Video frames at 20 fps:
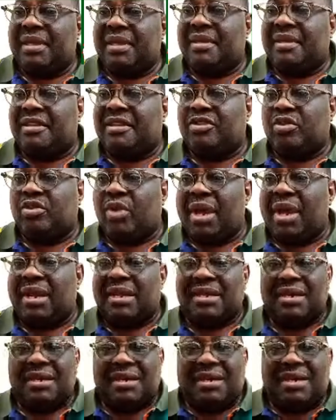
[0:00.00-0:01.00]
It is well.
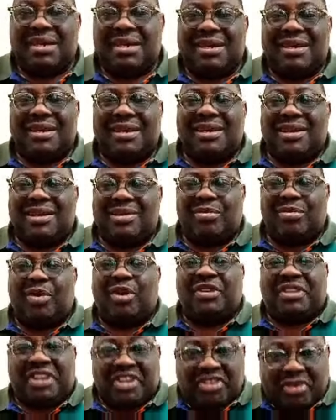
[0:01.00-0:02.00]

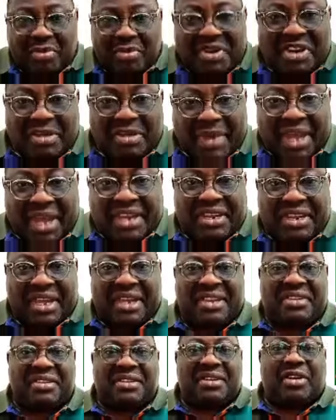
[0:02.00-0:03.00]
But they should be
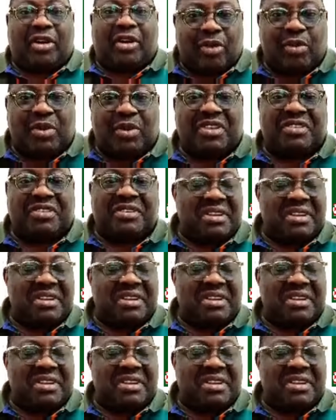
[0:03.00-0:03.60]
reminded always.